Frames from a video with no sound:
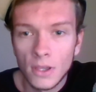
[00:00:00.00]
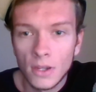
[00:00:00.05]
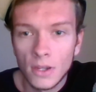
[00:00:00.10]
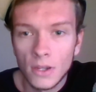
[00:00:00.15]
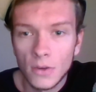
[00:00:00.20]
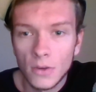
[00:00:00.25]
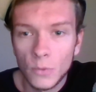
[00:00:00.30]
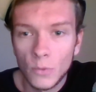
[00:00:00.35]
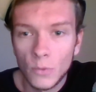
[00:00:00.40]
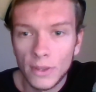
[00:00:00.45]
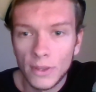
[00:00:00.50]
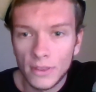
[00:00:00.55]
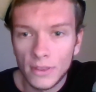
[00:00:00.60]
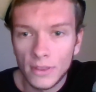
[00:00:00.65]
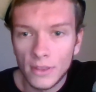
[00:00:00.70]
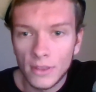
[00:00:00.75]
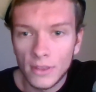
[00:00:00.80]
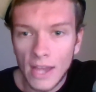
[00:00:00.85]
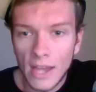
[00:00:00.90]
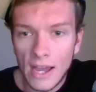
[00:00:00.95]
with
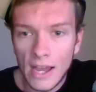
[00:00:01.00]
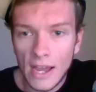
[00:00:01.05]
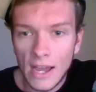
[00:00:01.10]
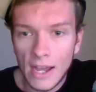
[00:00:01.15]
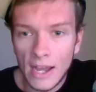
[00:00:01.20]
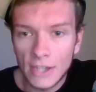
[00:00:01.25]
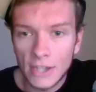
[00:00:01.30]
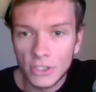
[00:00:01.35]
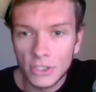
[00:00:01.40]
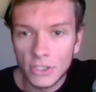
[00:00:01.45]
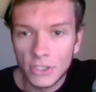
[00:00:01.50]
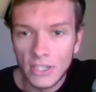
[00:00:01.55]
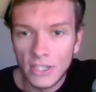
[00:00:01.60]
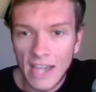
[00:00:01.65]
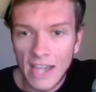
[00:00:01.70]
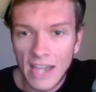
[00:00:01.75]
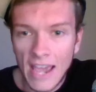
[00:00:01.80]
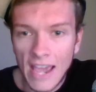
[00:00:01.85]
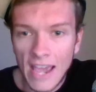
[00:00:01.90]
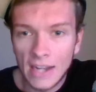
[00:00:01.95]
actually
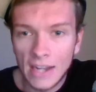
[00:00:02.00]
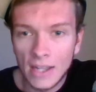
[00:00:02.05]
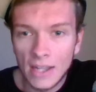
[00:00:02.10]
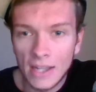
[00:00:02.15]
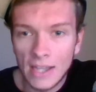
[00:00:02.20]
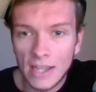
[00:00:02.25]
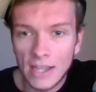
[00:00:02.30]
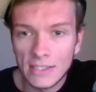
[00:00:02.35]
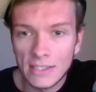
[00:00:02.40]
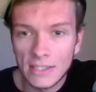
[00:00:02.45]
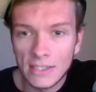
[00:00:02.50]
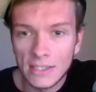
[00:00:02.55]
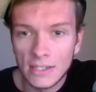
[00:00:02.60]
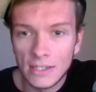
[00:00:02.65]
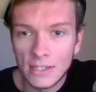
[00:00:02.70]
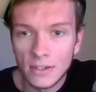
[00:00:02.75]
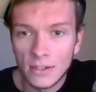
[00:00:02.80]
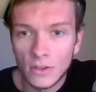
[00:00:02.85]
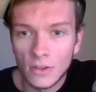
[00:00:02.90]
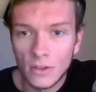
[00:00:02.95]
analyzing
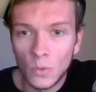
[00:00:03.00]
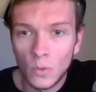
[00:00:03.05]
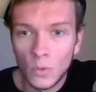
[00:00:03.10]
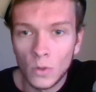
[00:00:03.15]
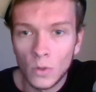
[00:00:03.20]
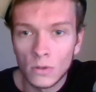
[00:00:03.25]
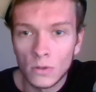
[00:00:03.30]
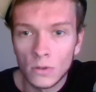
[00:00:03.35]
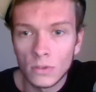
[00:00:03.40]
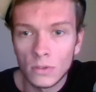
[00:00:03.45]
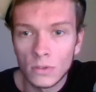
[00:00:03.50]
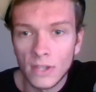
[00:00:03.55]
the world